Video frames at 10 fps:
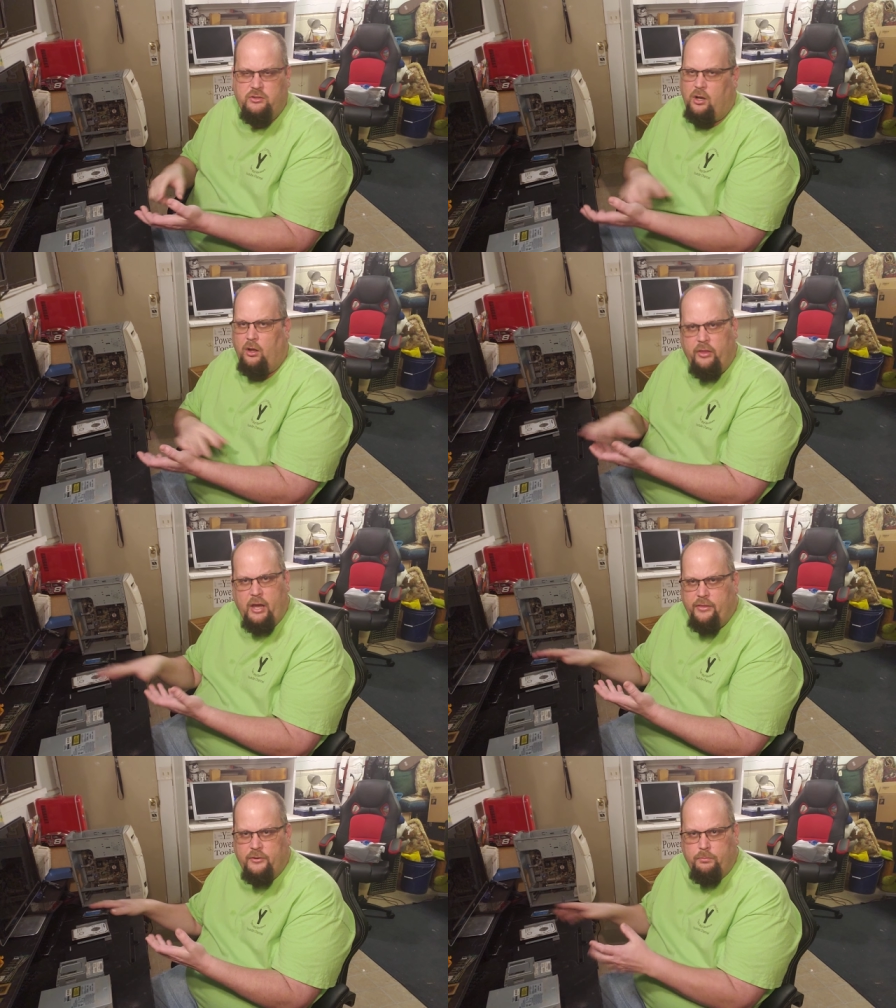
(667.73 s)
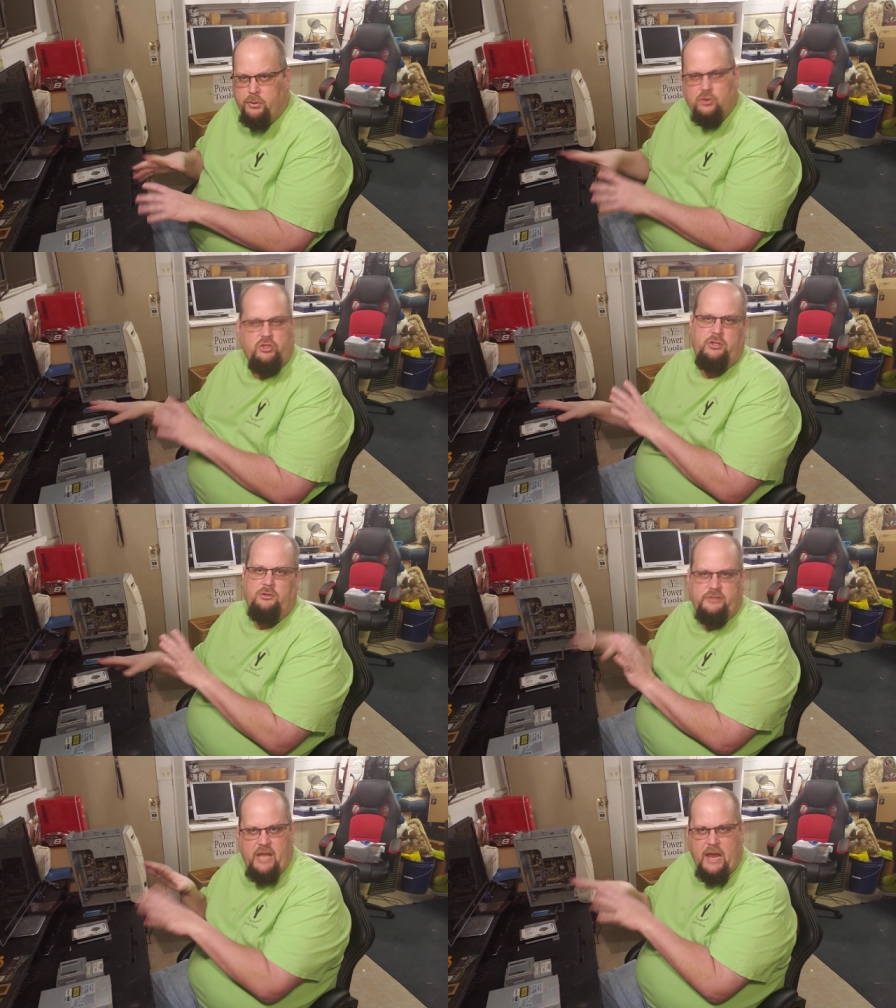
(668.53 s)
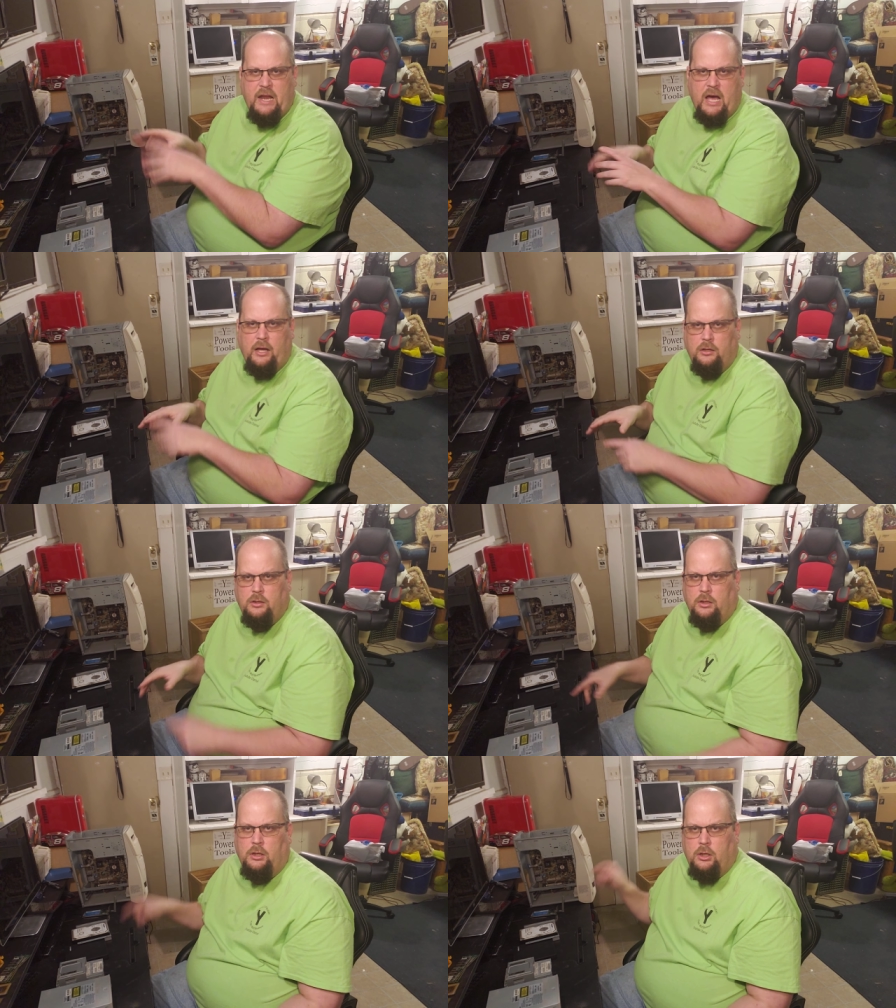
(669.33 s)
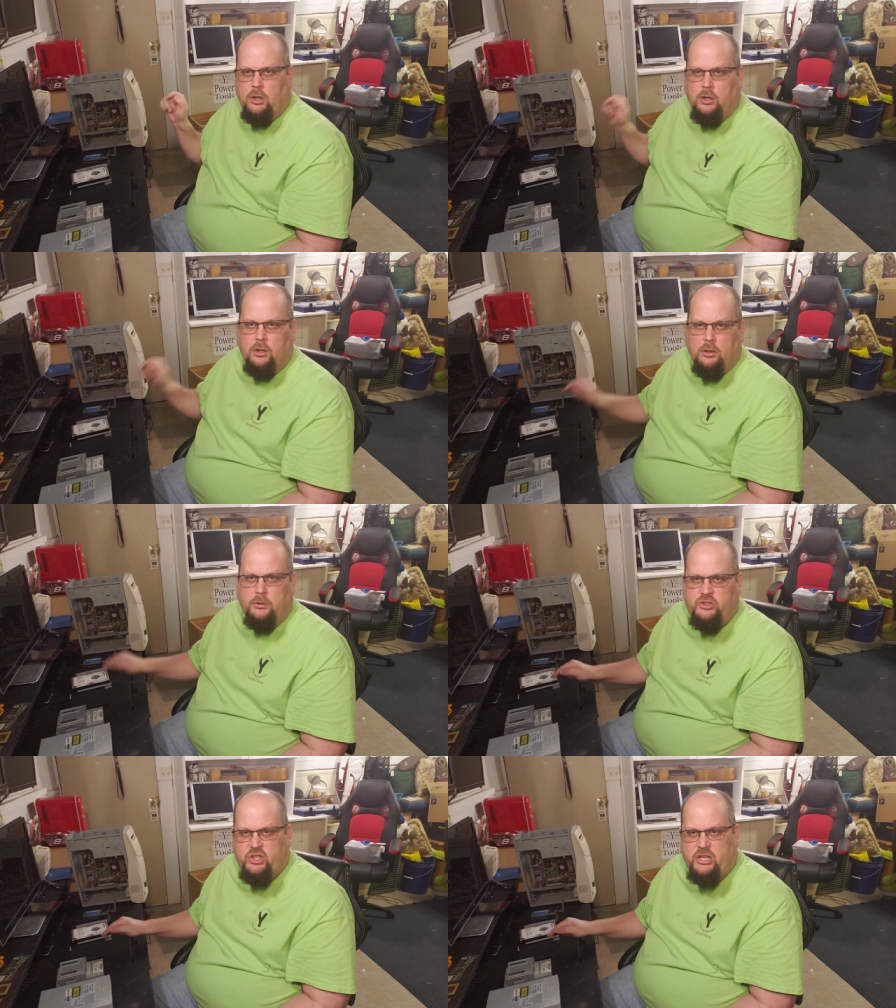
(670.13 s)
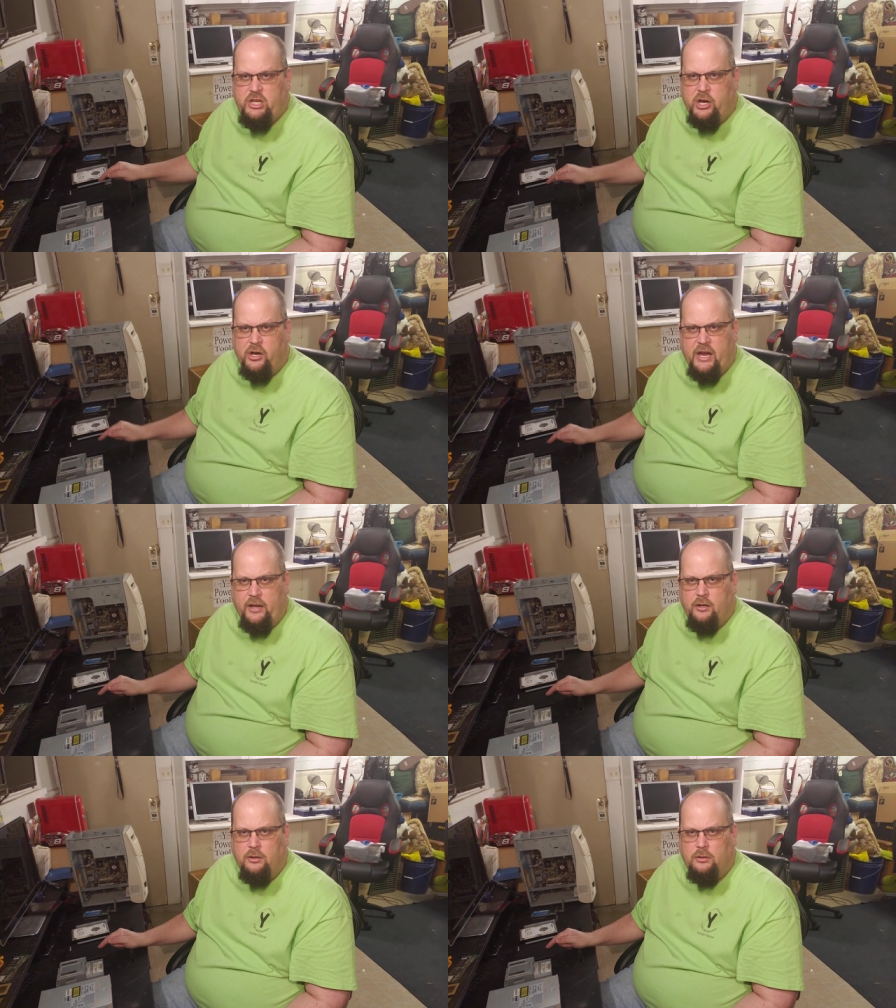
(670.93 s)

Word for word: all the other personal data, secure it.